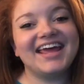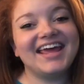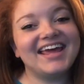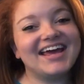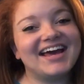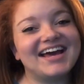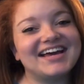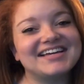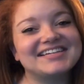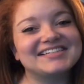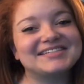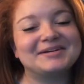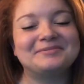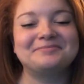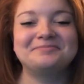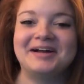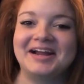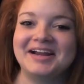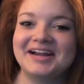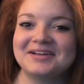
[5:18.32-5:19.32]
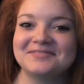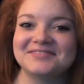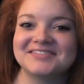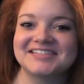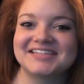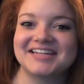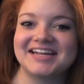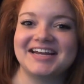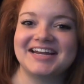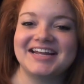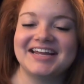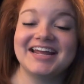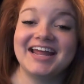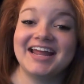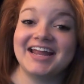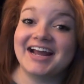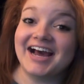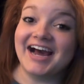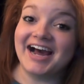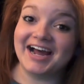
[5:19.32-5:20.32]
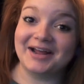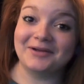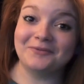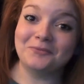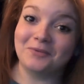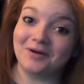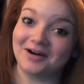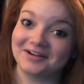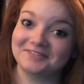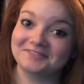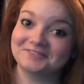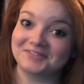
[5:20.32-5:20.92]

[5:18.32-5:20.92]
Hey guys, my name is Lainey and I want